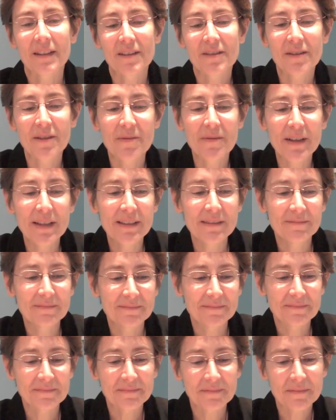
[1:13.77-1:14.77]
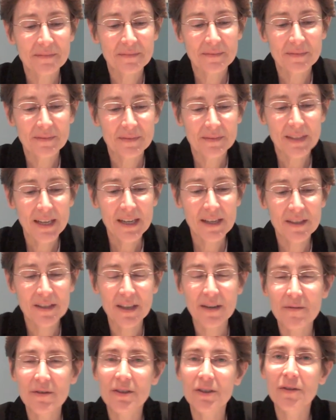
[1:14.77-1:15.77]
I went Next,
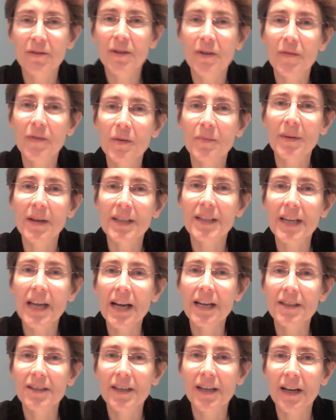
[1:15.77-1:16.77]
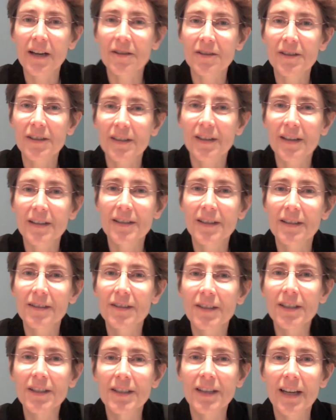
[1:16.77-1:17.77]
I was going over to my dad's house, and I said,
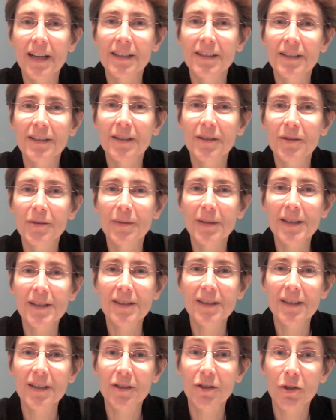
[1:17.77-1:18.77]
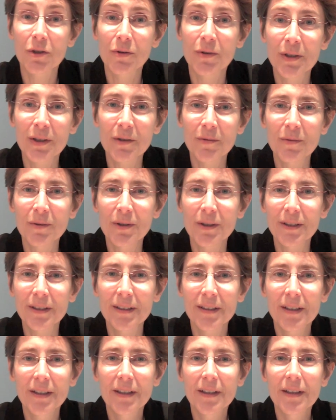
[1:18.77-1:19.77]
gee, Dad, you know, you want to see a Turing Award?
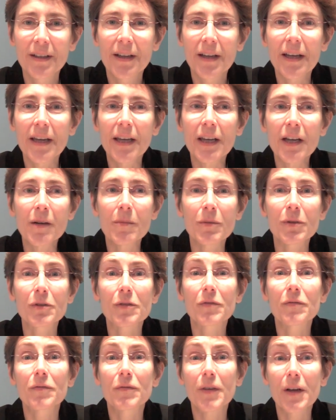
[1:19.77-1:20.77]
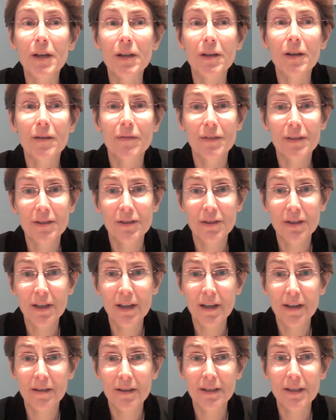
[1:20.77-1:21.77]
He almost fell off his
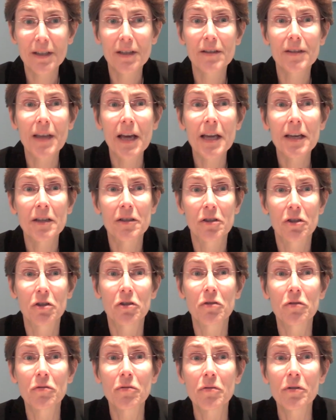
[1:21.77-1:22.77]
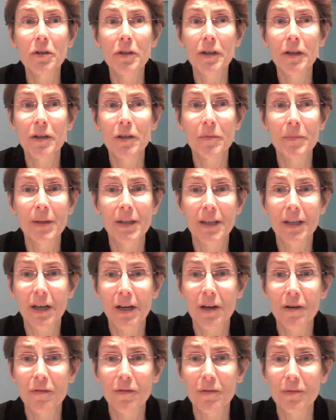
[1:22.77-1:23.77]
chair. He said, is that insured? Are you being
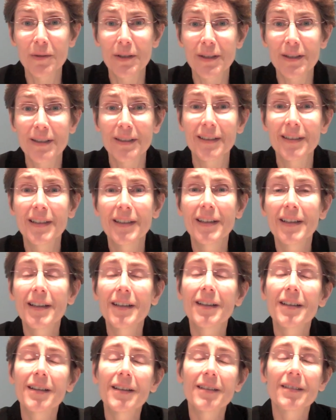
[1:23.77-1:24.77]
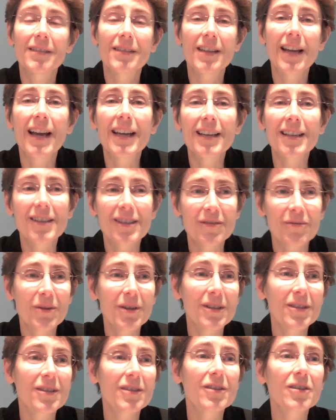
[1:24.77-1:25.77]
careful with it? Dennis
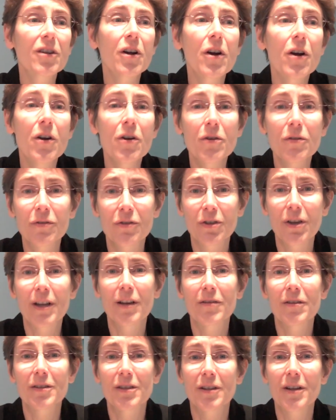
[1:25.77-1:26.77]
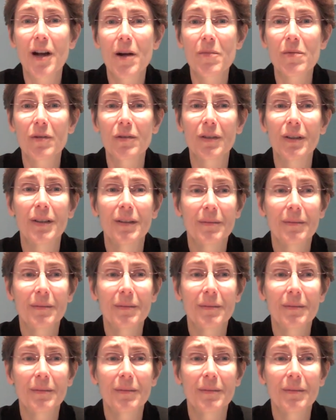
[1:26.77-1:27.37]
was so generous and humble.